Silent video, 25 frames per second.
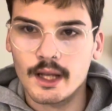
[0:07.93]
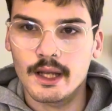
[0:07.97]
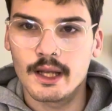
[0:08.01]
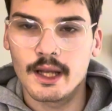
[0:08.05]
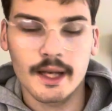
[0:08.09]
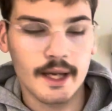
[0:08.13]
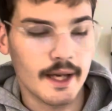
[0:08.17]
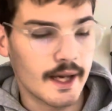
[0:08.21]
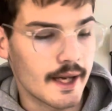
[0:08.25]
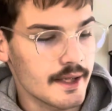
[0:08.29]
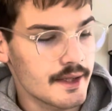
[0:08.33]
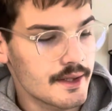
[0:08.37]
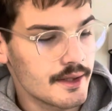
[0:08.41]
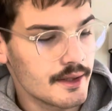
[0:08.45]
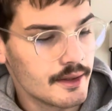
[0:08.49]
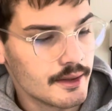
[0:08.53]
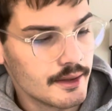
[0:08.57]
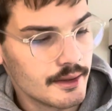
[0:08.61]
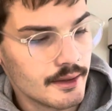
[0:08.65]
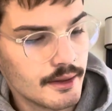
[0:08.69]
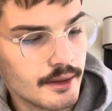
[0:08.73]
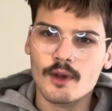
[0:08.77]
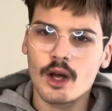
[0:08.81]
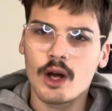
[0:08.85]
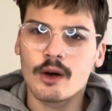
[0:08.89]
Hey guys,
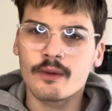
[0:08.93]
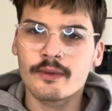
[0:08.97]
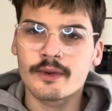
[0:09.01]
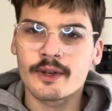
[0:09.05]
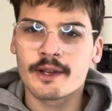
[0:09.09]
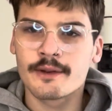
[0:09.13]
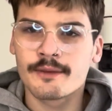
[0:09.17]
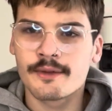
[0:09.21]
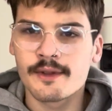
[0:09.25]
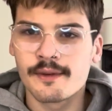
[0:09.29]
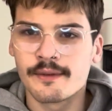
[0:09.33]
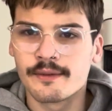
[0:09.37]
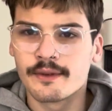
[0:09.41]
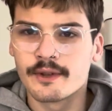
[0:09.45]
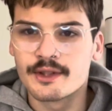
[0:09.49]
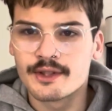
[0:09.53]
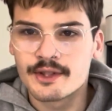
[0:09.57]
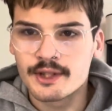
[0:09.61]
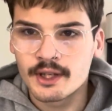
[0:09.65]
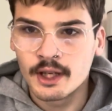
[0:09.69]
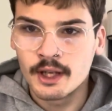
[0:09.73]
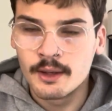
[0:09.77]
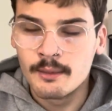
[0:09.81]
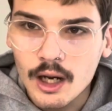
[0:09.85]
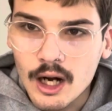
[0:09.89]
over here for the first
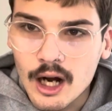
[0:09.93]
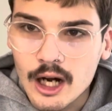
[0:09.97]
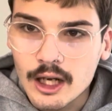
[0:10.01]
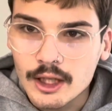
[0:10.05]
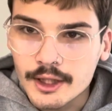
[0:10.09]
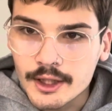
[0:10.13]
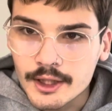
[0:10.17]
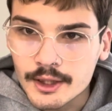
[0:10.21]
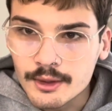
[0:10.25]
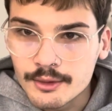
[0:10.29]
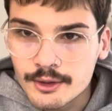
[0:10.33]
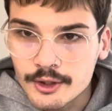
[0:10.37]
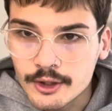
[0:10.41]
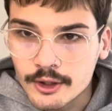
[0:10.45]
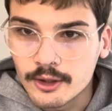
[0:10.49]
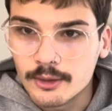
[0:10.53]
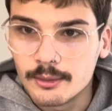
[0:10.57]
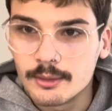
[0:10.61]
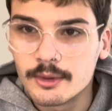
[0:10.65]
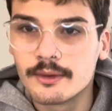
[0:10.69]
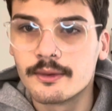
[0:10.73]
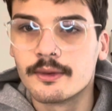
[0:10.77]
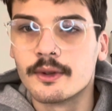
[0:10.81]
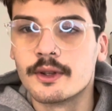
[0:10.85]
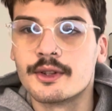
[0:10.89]
time on YouTube.
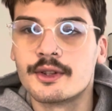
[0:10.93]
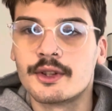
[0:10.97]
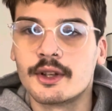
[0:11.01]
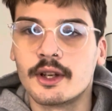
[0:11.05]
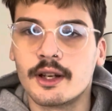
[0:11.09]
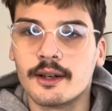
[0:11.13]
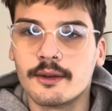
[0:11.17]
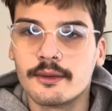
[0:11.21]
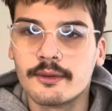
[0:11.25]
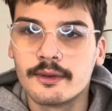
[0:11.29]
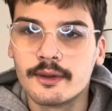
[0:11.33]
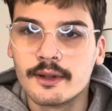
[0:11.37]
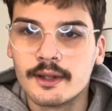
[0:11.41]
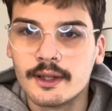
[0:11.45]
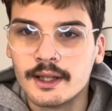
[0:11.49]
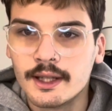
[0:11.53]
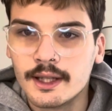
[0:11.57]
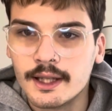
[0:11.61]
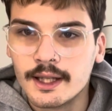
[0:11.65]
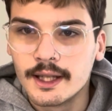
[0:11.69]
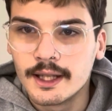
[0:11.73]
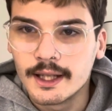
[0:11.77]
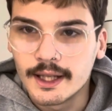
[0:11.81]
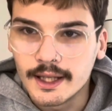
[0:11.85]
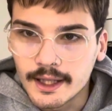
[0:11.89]
First off,
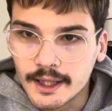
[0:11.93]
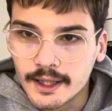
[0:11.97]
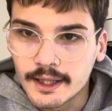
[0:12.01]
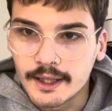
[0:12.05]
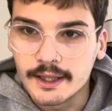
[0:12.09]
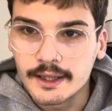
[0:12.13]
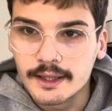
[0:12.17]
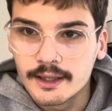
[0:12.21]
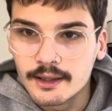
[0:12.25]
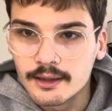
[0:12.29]
hey,